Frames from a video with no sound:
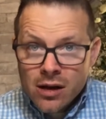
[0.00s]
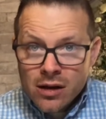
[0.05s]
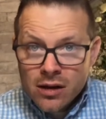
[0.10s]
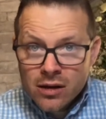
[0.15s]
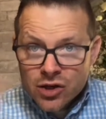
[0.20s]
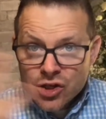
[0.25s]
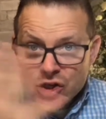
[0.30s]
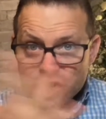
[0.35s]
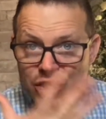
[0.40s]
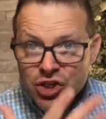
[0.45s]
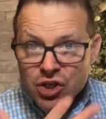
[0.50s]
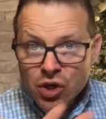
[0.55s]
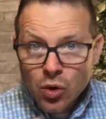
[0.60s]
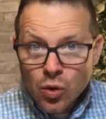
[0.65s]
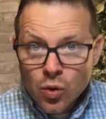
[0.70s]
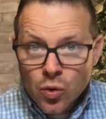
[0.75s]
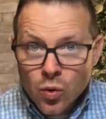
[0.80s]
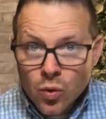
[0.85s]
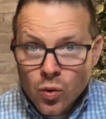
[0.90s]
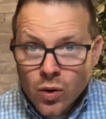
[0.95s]

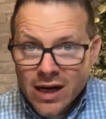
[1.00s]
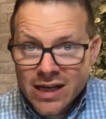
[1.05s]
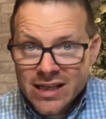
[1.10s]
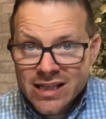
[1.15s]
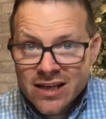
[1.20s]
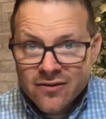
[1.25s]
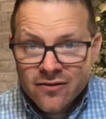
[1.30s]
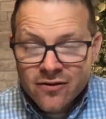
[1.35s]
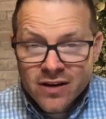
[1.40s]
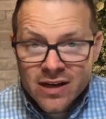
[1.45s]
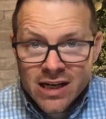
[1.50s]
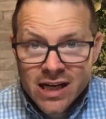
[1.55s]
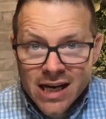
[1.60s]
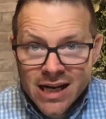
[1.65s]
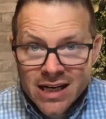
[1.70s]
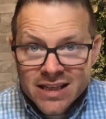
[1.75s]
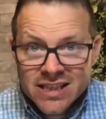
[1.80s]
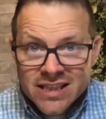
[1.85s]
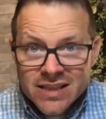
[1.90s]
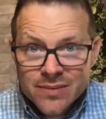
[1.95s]
show a different
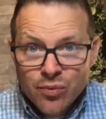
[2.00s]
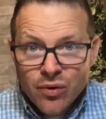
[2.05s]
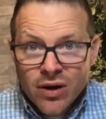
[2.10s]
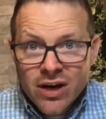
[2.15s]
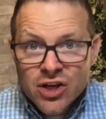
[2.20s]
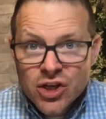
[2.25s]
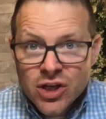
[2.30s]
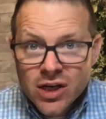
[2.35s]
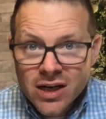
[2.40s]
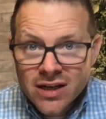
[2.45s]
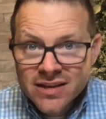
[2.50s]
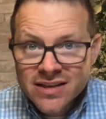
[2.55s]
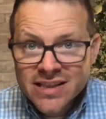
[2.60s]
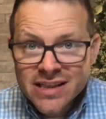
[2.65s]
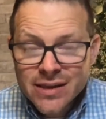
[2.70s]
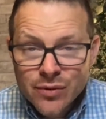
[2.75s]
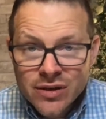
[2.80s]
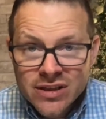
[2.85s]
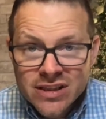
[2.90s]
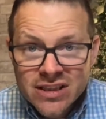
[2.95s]
expression on
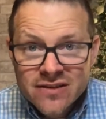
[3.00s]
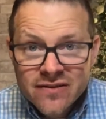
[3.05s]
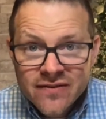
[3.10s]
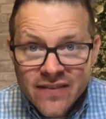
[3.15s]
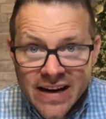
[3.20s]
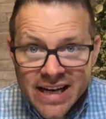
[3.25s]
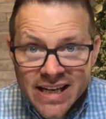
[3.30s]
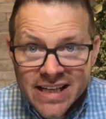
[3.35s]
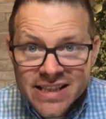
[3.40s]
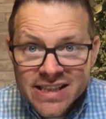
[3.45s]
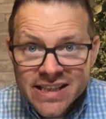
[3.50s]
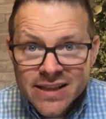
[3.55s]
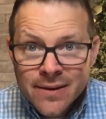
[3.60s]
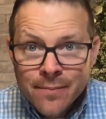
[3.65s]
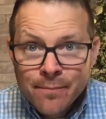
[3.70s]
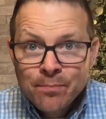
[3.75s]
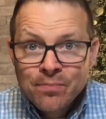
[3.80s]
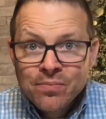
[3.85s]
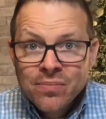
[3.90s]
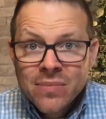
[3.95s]
someone's face.
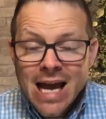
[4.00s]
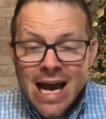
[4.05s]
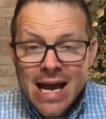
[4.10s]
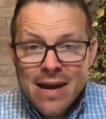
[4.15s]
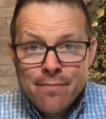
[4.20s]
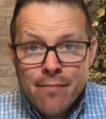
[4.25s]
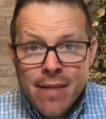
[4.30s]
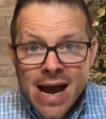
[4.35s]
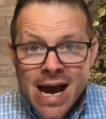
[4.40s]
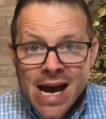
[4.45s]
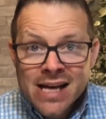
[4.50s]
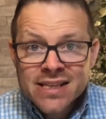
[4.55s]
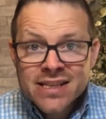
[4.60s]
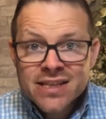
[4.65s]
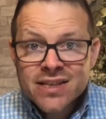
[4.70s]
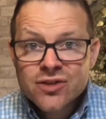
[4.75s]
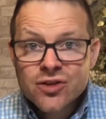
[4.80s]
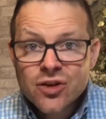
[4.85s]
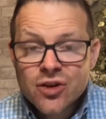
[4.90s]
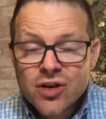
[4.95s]
And
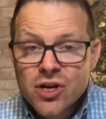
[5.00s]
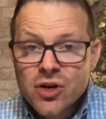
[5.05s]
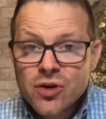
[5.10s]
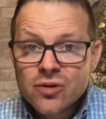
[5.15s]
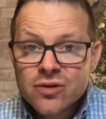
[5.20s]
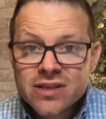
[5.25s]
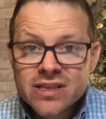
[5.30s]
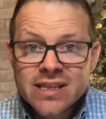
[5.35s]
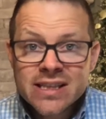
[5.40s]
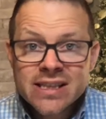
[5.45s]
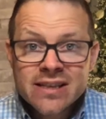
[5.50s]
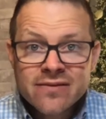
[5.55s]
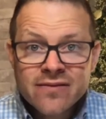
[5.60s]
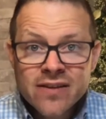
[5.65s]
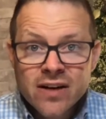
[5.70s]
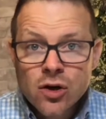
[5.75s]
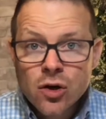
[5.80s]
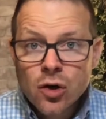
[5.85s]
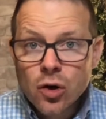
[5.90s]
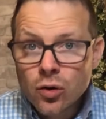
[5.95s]
masks are used in
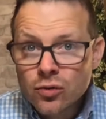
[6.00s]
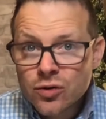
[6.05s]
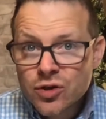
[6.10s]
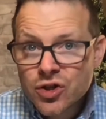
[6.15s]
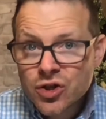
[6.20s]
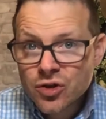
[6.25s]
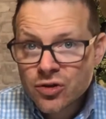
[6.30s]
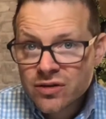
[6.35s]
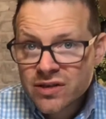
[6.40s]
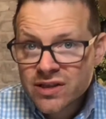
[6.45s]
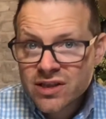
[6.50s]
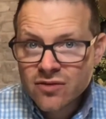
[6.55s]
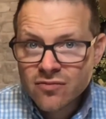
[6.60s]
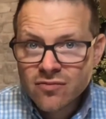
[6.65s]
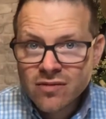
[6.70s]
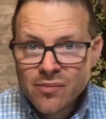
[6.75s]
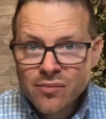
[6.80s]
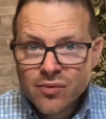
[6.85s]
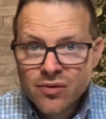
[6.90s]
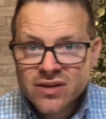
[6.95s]
different cultures to
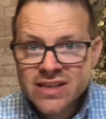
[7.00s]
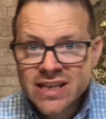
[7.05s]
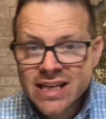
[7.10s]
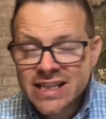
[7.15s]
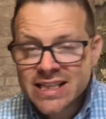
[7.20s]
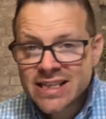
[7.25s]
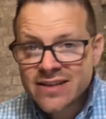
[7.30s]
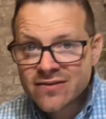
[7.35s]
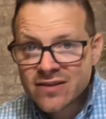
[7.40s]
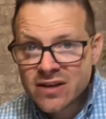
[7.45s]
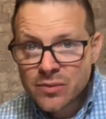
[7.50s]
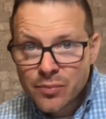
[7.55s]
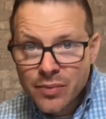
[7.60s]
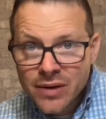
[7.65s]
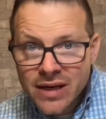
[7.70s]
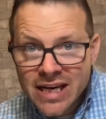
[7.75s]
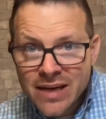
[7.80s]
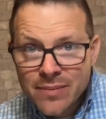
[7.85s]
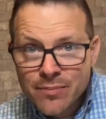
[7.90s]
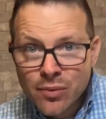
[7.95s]
represent different
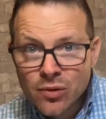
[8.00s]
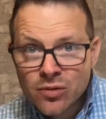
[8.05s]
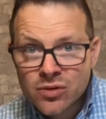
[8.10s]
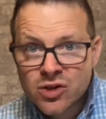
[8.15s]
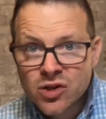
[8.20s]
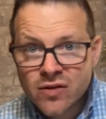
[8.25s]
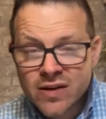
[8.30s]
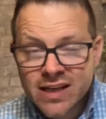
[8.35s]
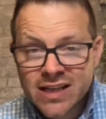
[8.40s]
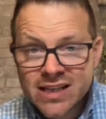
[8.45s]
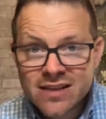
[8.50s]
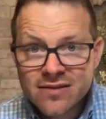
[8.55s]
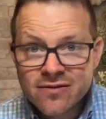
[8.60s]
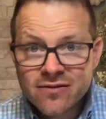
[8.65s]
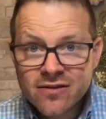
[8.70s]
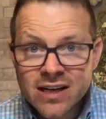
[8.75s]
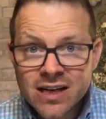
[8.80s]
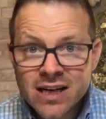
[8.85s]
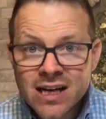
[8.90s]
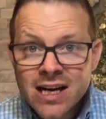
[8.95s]
people during
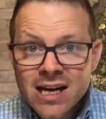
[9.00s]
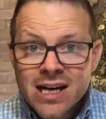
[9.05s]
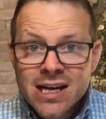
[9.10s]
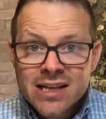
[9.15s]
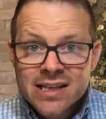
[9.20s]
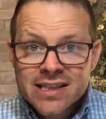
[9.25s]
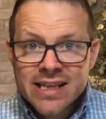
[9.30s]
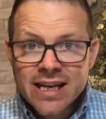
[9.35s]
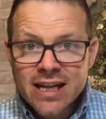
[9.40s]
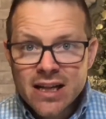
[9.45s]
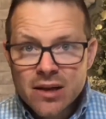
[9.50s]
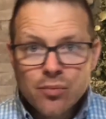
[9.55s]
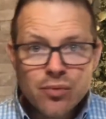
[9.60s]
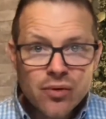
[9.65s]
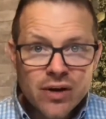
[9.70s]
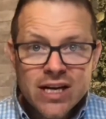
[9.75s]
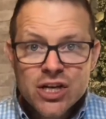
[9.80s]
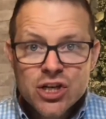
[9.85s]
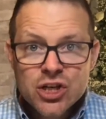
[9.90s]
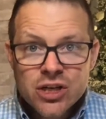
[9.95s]
different
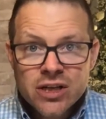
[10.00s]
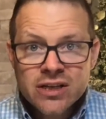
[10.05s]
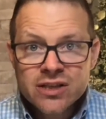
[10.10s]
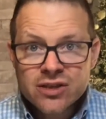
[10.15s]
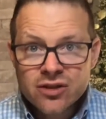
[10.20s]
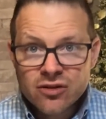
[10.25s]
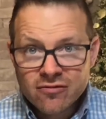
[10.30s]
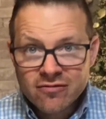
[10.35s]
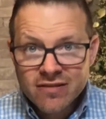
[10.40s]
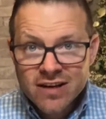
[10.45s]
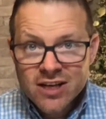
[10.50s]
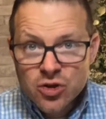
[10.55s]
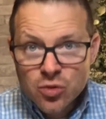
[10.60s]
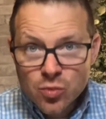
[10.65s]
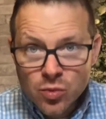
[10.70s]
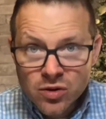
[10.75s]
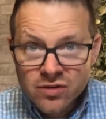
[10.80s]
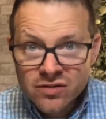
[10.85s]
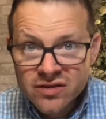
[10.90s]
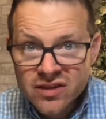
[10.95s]
celebrations or
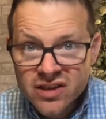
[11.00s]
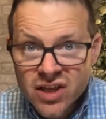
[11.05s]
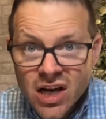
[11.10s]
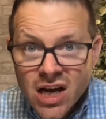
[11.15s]
rituals.